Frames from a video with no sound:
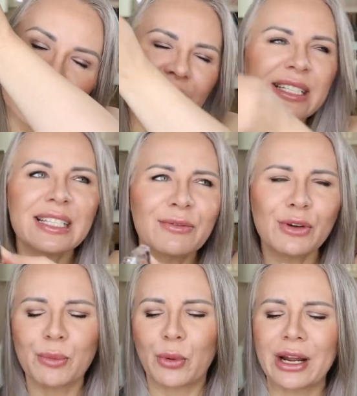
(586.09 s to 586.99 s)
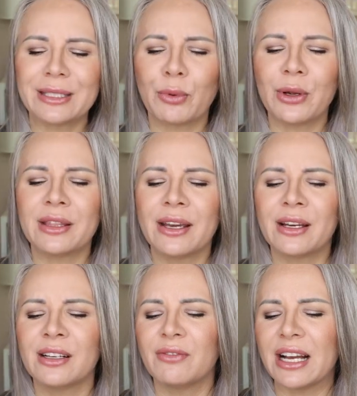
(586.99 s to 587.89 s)
I just think for the price point, they
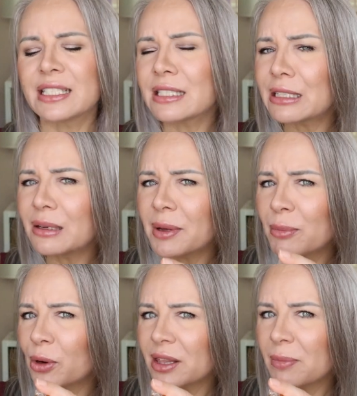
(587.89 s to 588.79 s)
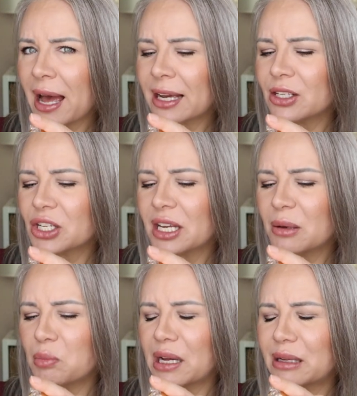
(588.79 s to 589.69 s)
could invest a little bit more in the
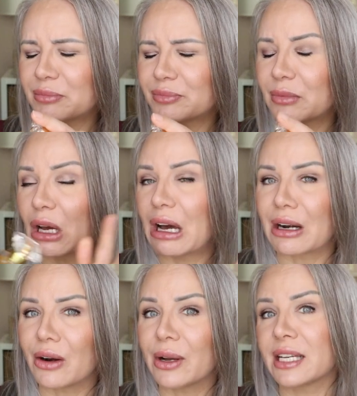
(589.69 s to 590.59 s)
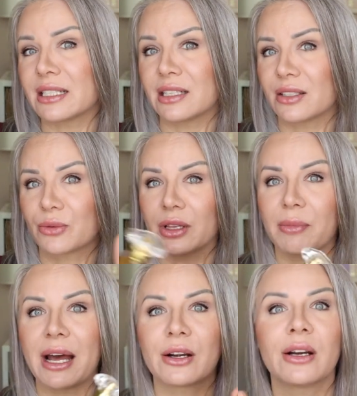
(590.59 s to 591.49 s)
packaging, but I don't know, I guess it doesn't really
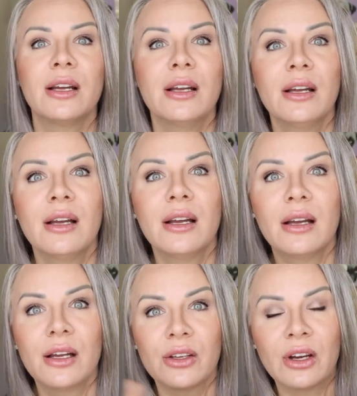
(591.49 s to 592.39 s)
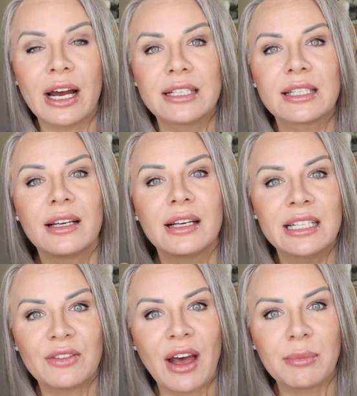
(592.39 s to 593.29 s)
matter. You guys,
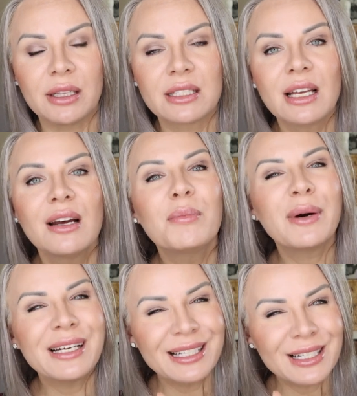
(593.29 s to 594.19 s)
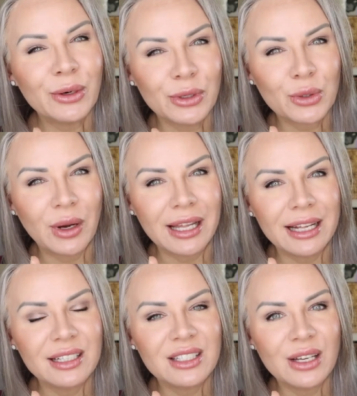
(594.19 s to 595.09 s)
it's fabulous, but it is an Eau de
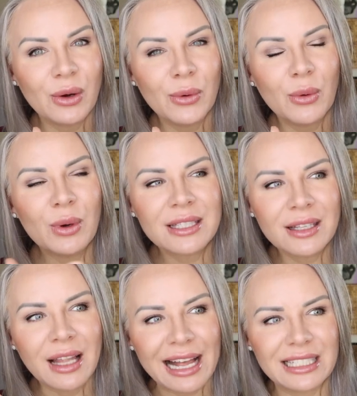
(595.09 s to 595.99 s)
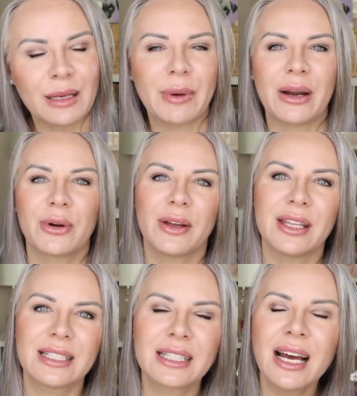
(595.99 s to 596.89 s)
Toilette. So what's the lasting power on
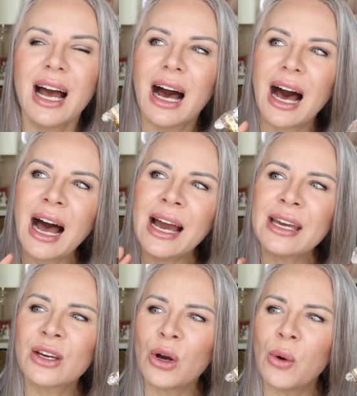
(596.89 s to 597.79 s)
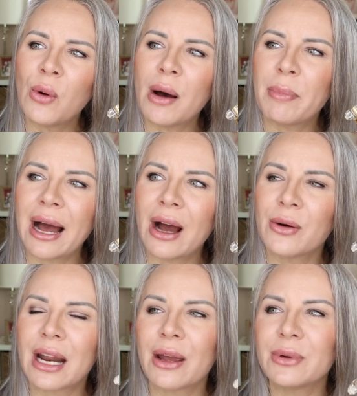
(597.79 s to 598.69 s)
this? I go
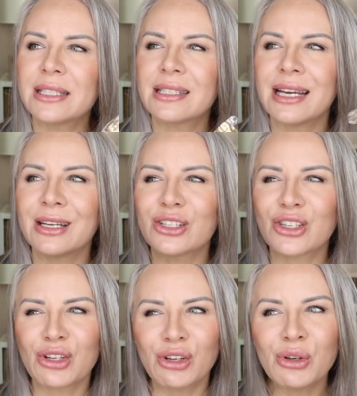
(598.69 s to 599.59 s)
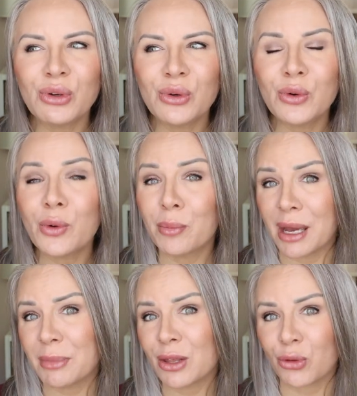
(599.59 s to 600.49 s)
about, I would say two,
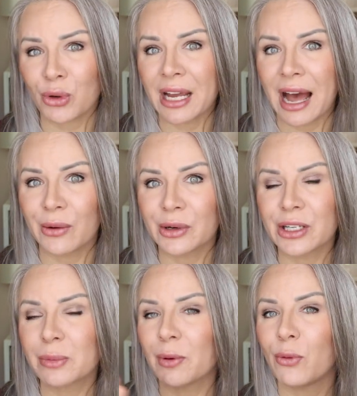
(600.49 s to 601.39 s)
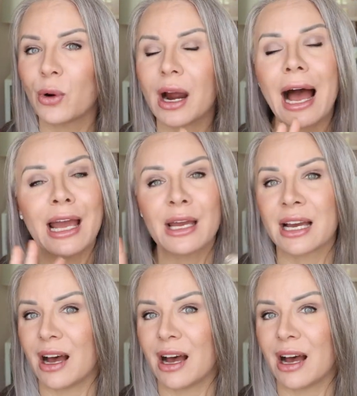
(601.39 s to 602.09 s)
maybe three hours before I